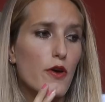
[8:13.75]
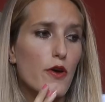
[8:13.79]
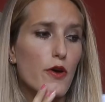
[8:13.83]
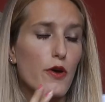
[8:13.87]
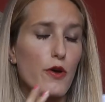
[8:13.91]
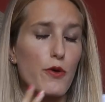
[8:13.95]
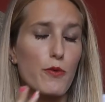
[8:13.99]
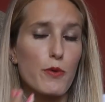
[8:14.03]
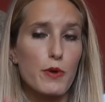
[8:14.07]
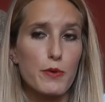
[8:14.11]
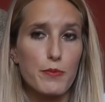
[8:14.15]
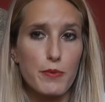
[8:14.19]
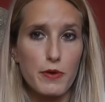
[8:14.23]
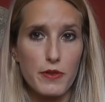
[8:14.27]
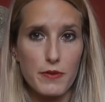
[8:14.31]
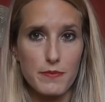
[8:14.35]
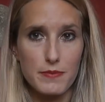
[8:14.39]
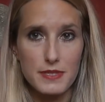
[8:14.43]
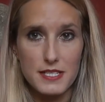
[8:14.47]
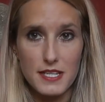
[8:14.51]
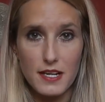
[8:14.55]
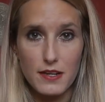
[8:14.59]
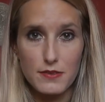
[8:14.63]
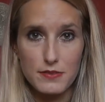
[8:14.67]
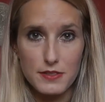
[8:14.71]
who would put
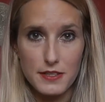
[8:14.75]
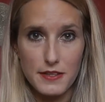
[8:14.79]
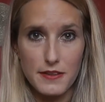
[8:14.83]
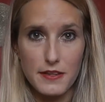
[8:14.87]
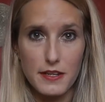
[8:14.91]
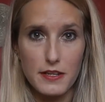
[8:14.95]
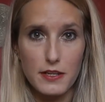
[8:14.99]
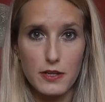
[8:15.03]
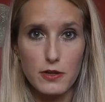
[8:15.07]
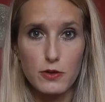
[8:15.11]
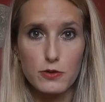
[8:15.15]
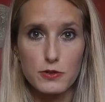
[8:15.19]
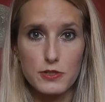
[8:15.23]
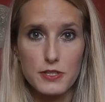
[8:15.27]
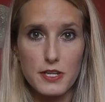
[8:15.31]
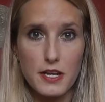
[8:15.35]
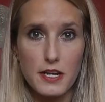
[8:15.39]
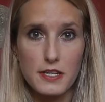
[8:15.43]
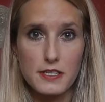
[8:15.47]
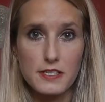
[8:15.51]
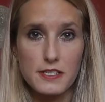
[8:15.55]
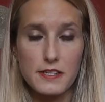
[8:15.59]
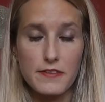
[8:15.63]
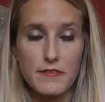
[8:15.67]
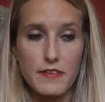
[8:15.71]
themselves in the
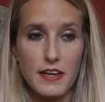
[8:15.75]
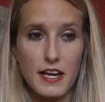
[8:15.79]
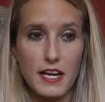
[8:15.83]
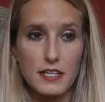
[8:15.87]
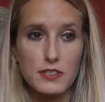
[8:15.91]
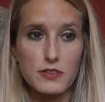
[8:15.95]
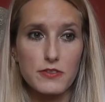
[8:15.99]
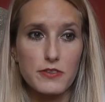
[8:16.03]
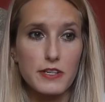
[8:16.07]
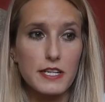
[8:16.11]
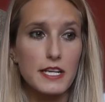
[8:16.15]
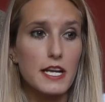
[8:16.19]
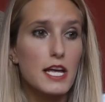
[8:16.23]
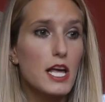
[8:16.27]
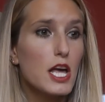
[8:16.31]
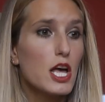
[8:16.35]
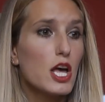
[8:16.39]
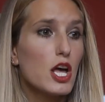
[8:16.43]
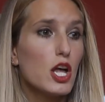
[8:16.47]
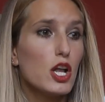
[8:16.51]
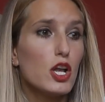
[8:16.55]
alternative category